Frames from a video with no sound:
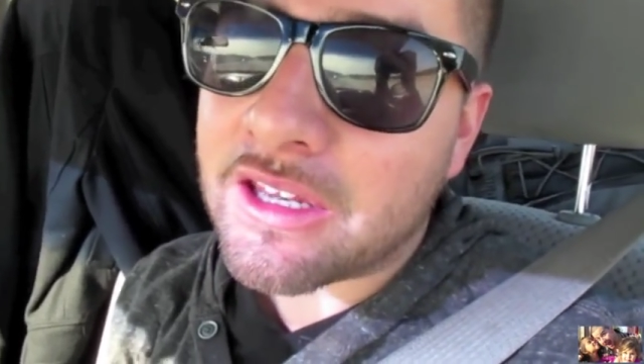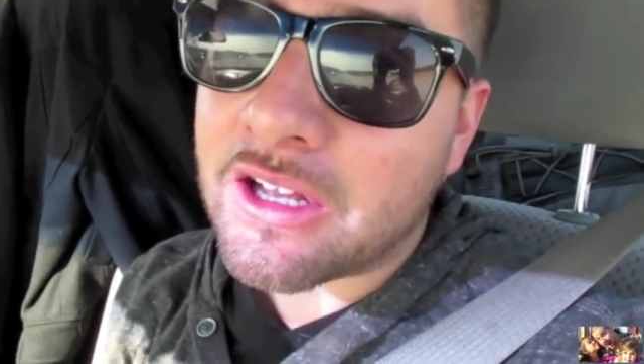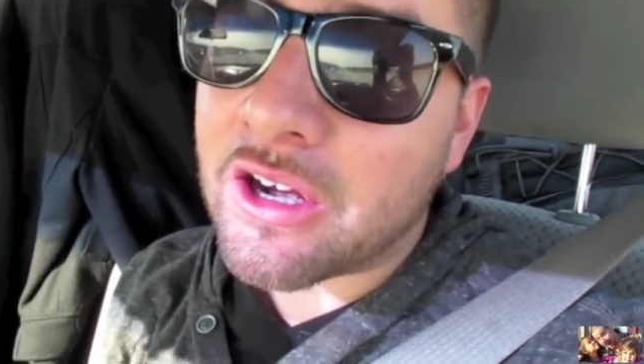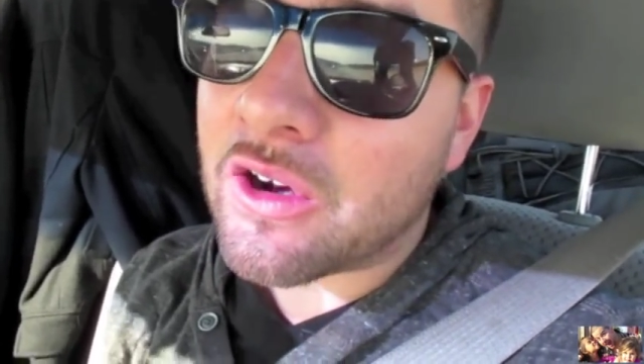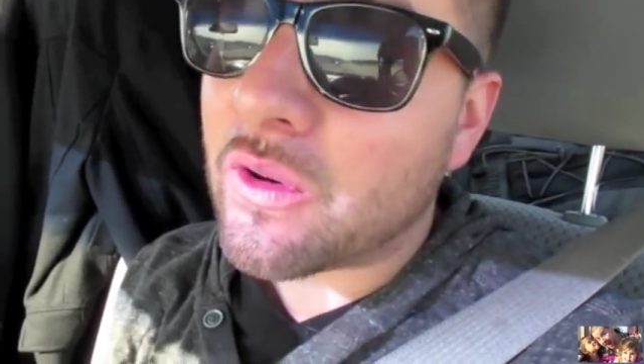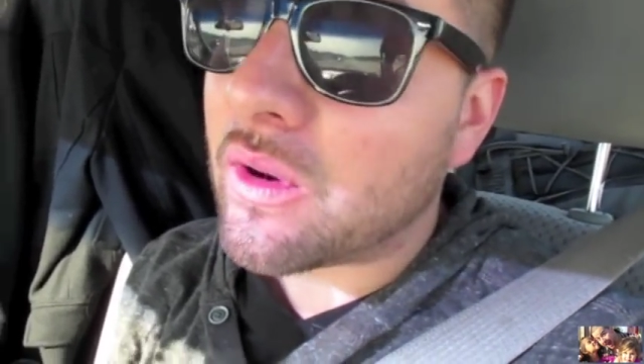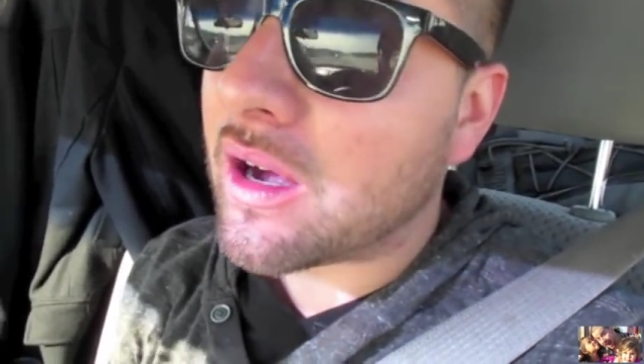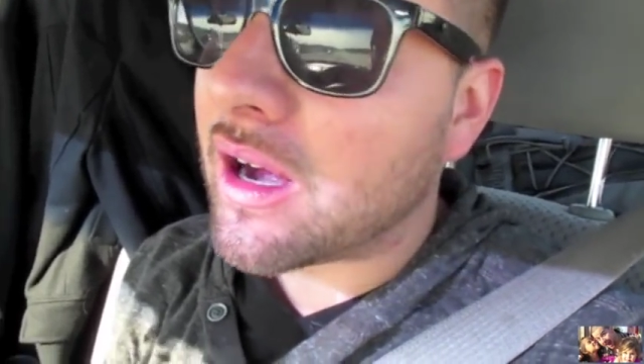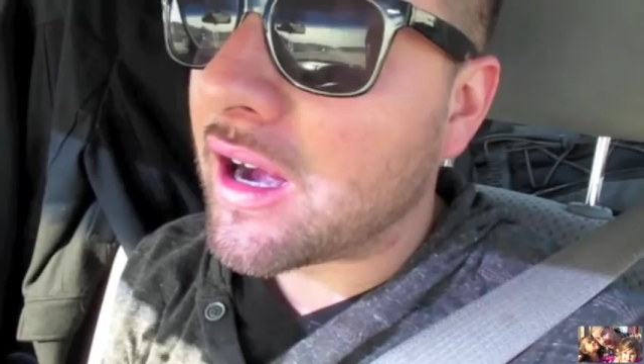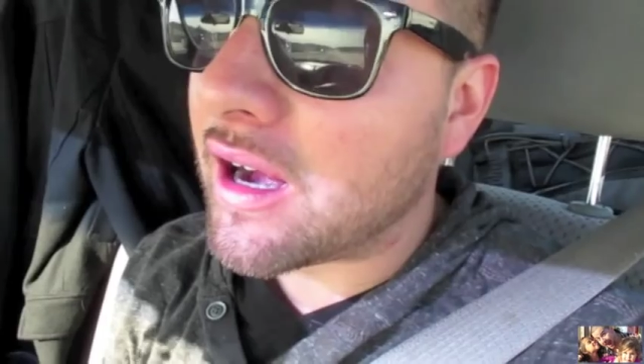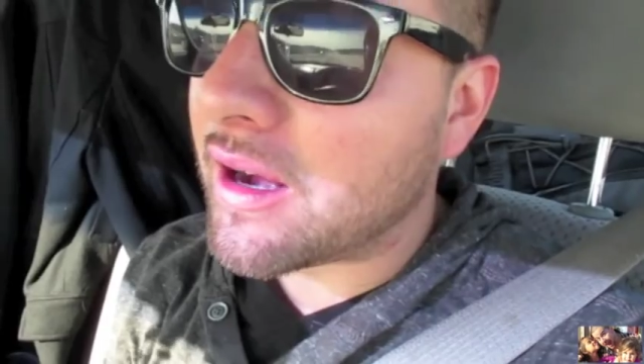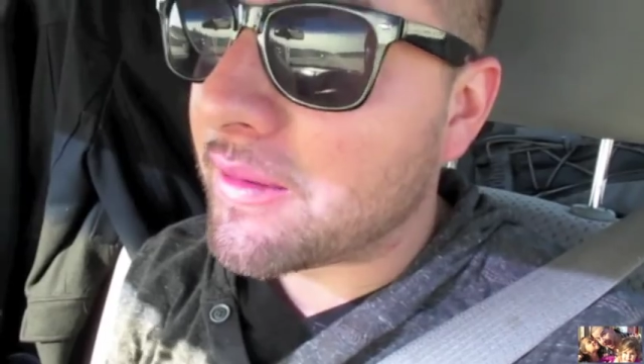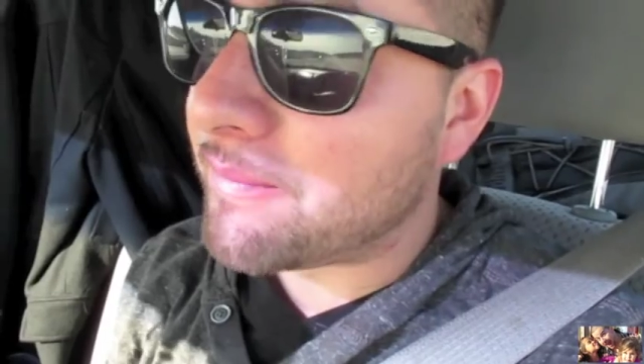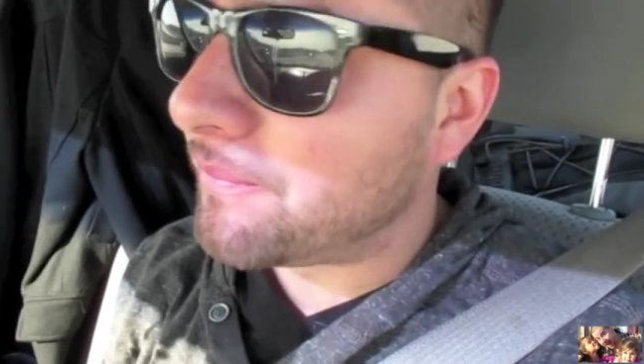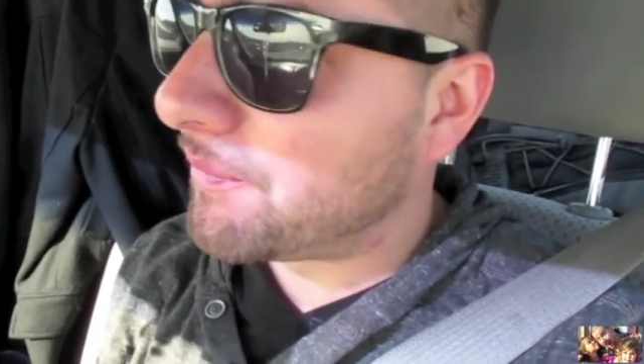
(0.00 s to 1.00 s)
you know,
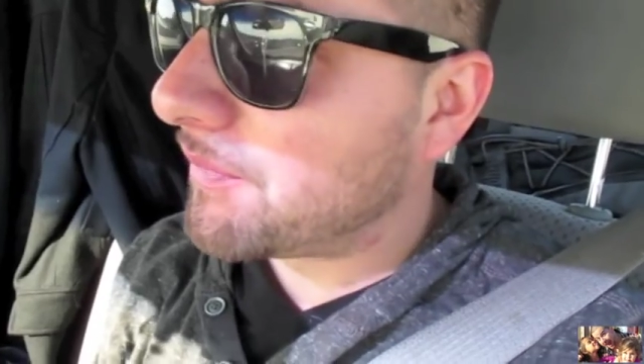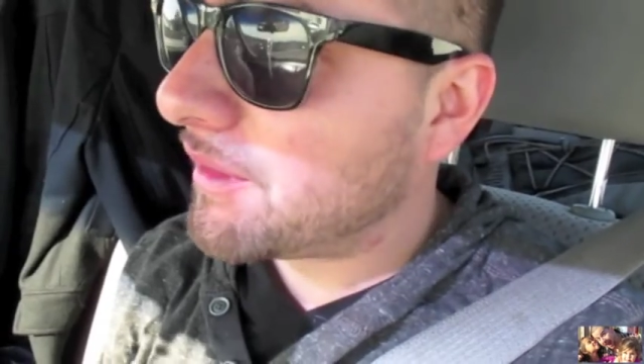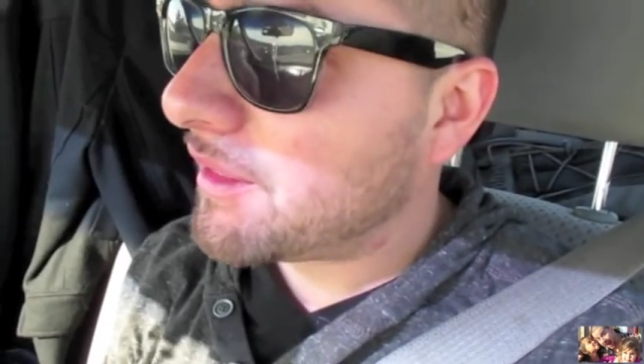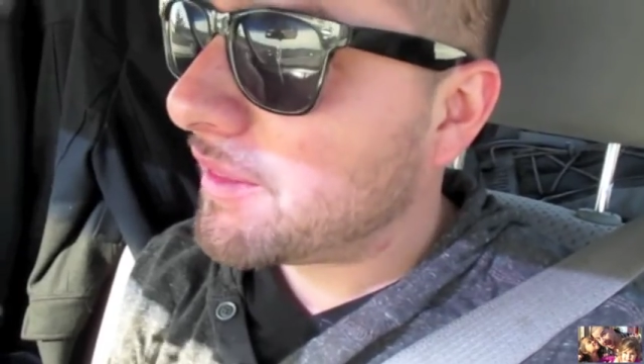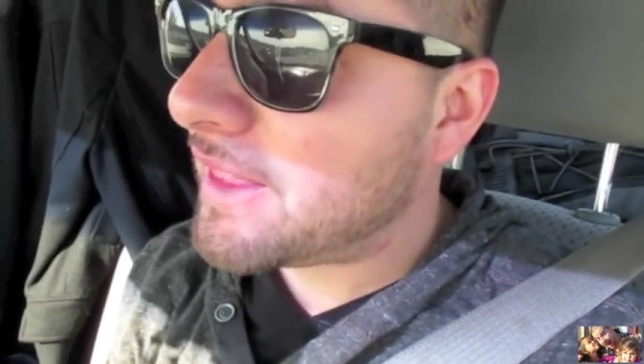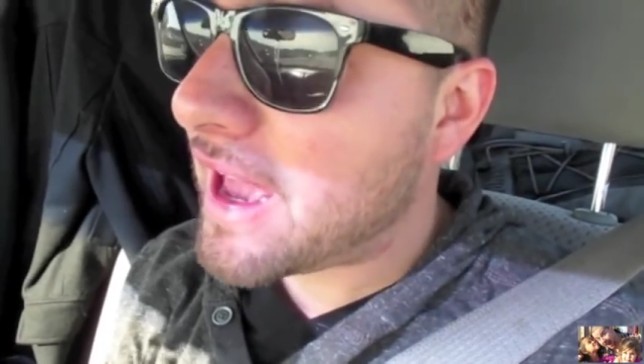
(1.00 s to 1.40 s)
um,